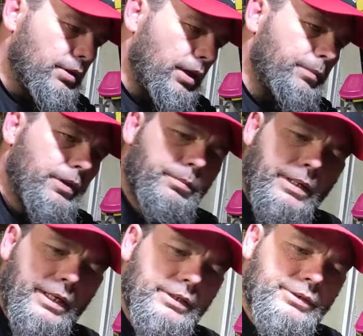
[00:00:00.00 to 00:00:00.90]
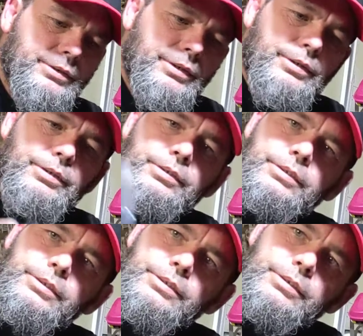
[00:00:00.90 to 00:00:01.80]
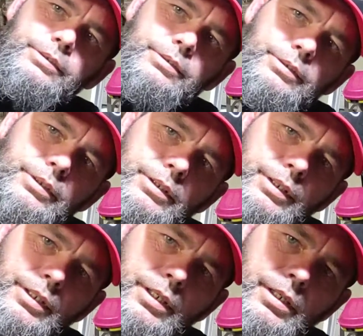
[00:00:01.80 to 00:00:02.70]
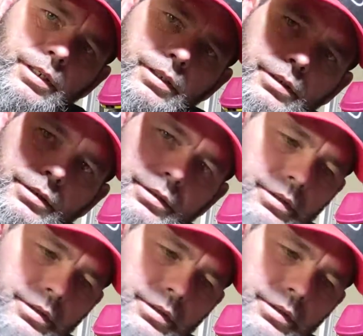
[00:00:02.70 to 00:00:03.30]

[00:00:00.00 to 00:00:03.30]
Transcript: Came with a bag of screws. There you go.